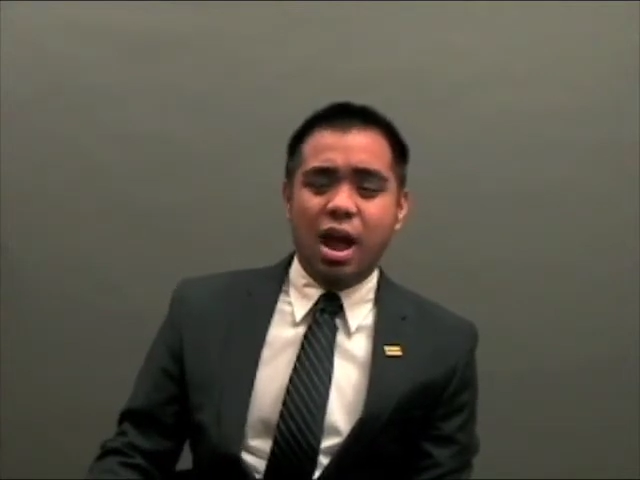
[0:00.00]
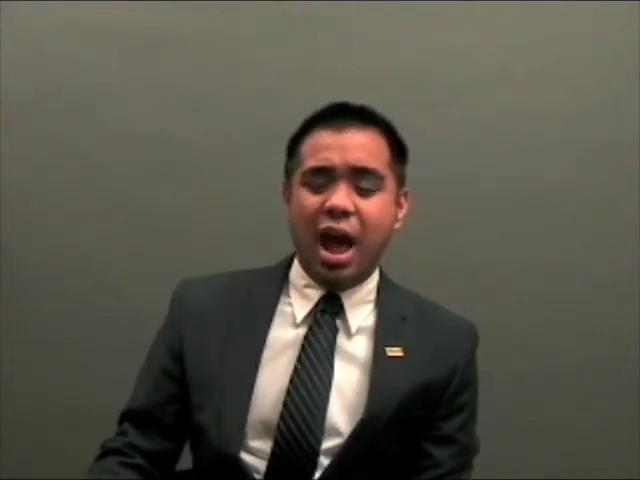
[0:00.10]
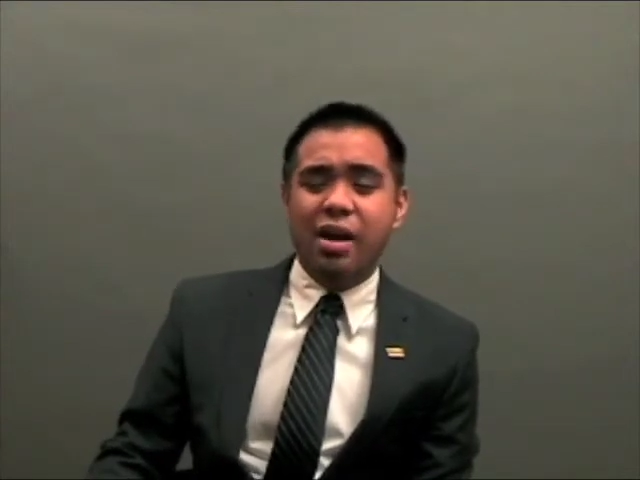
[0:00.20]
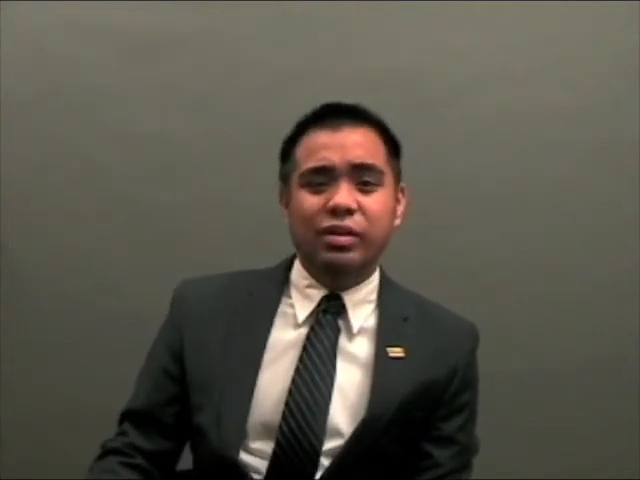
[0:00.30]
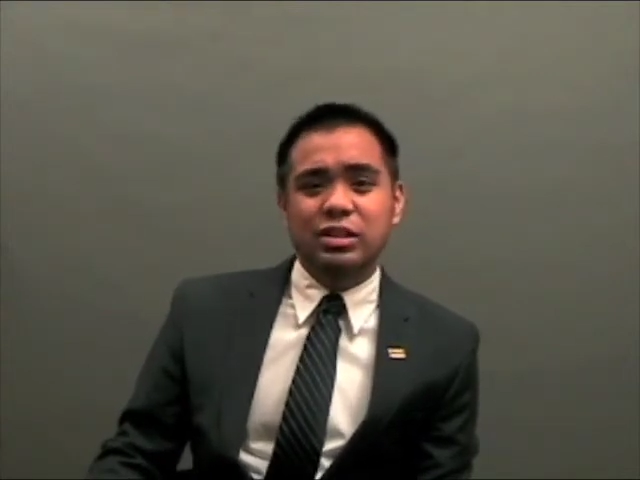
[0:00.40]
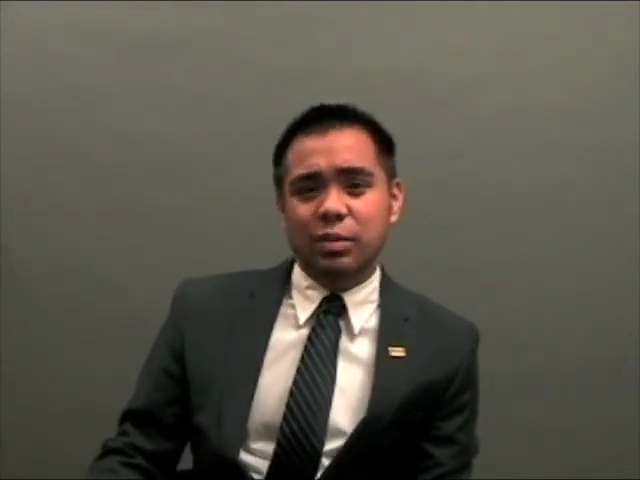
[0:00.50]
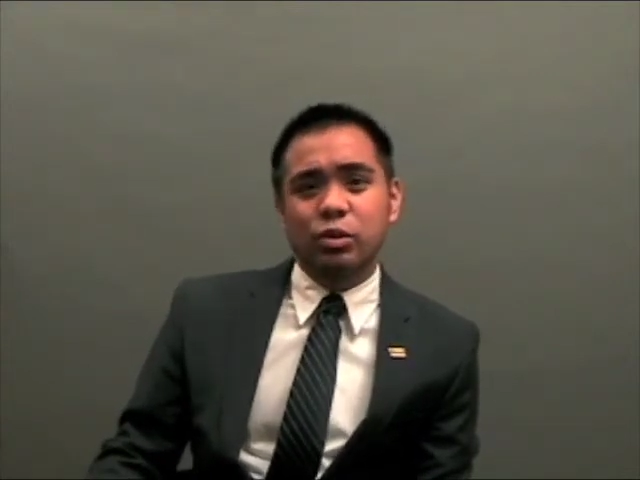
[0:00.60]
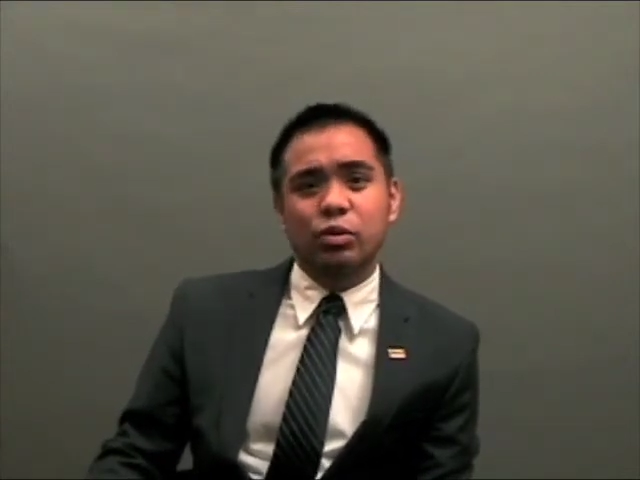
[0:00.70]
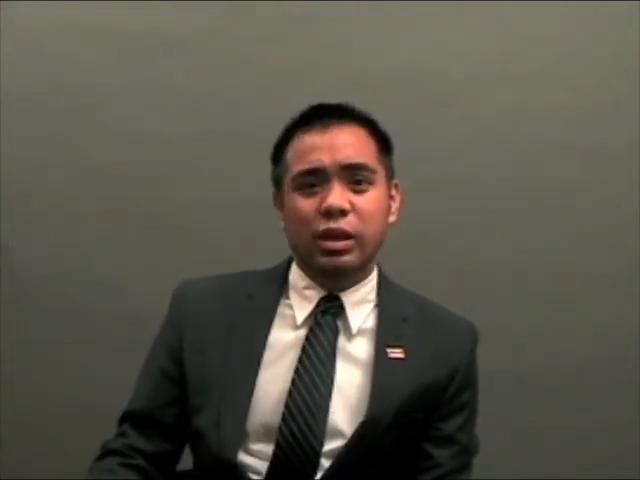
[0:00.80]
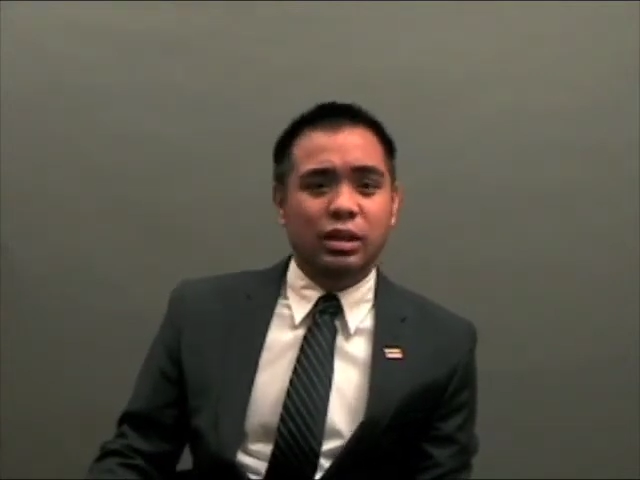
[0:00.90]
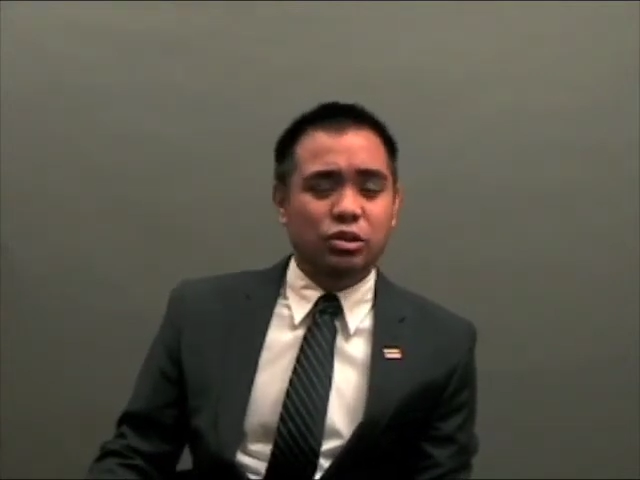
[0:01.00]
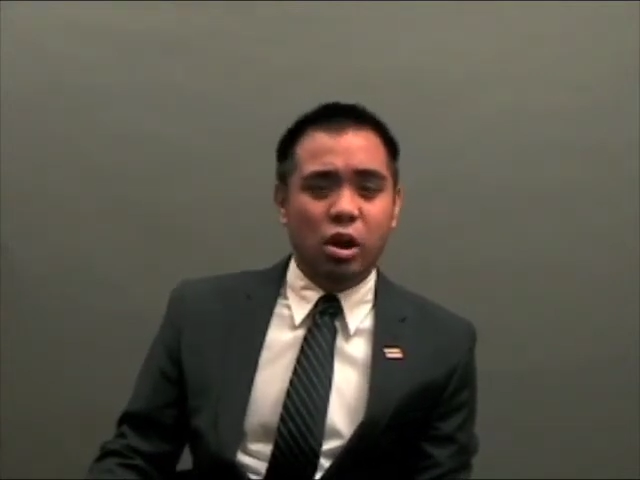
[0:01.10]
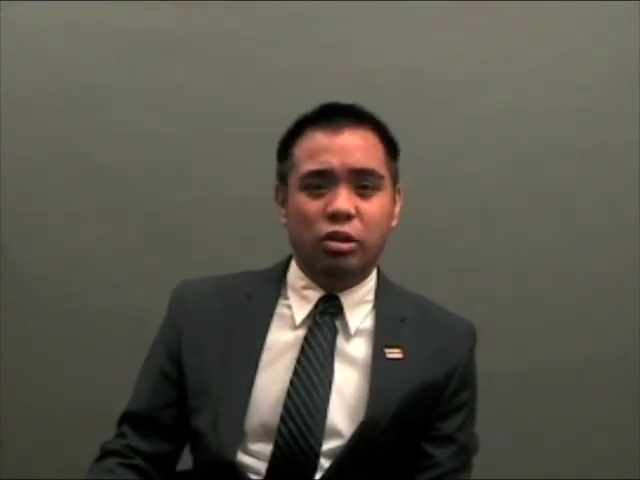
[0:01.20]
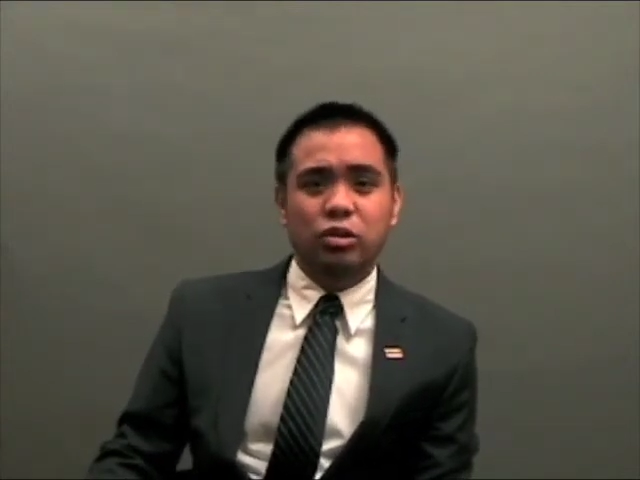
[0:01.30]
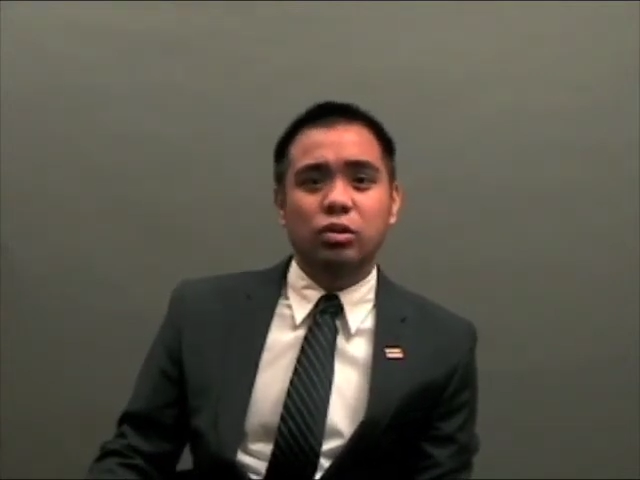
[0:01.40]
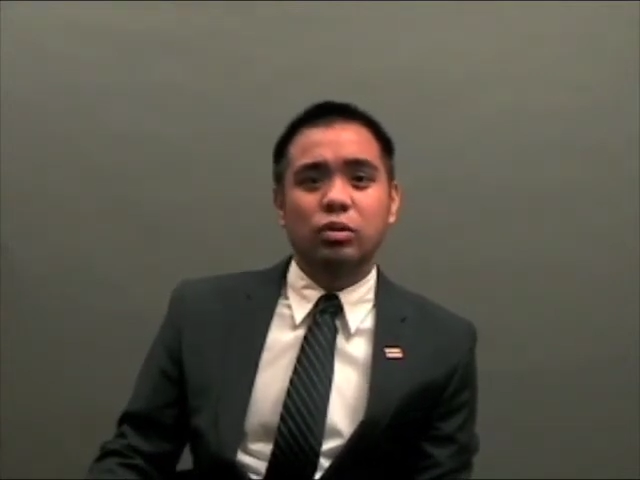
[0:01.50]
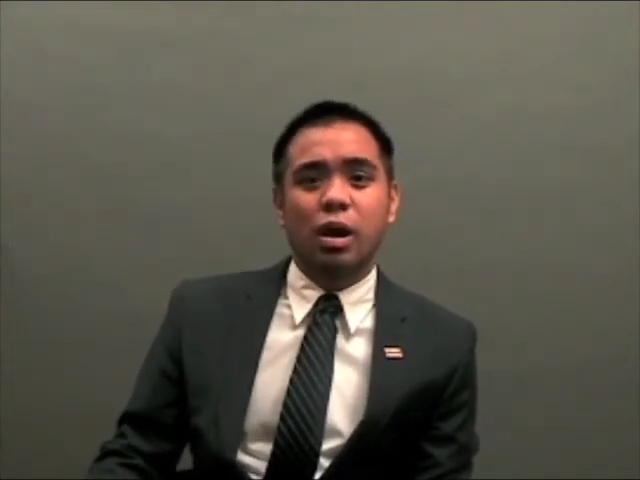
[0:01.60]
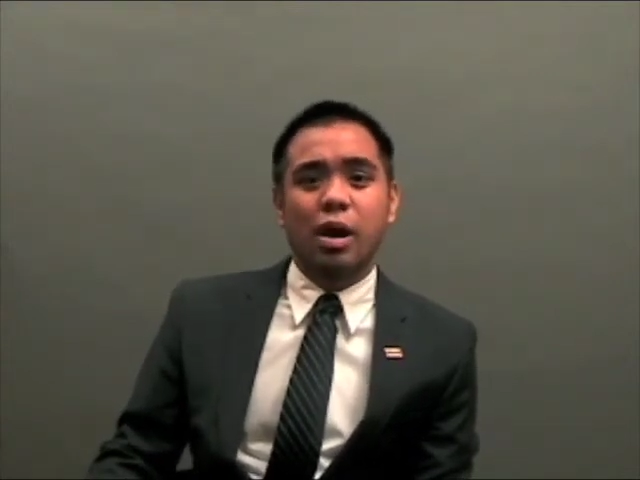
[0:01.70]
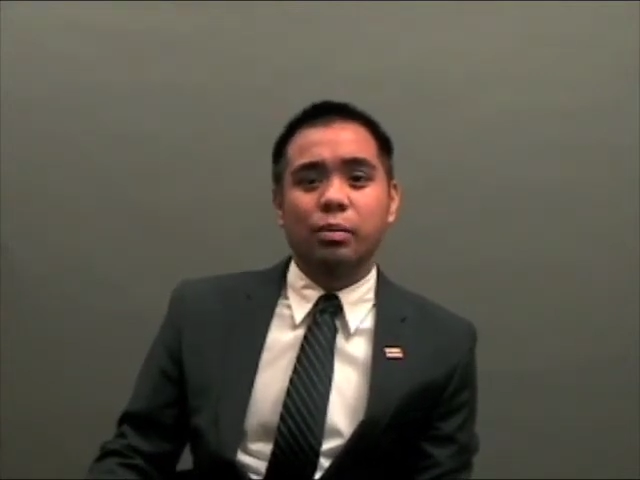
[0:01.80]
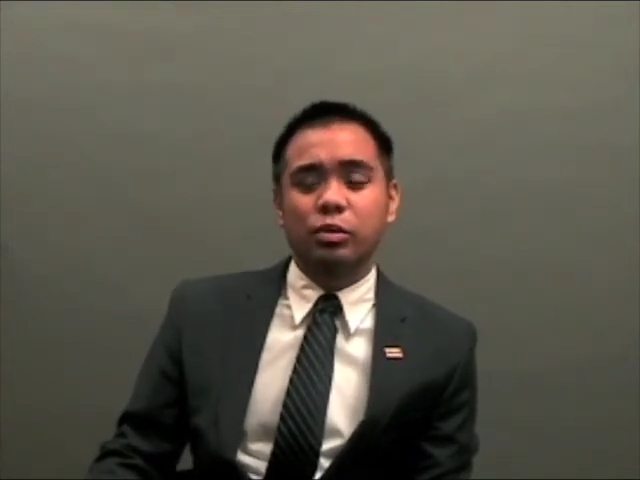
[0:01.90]
having someone who they can talk to
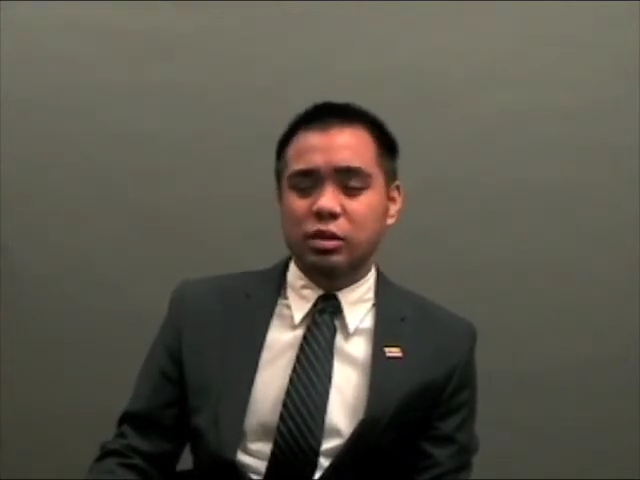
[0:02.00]
who's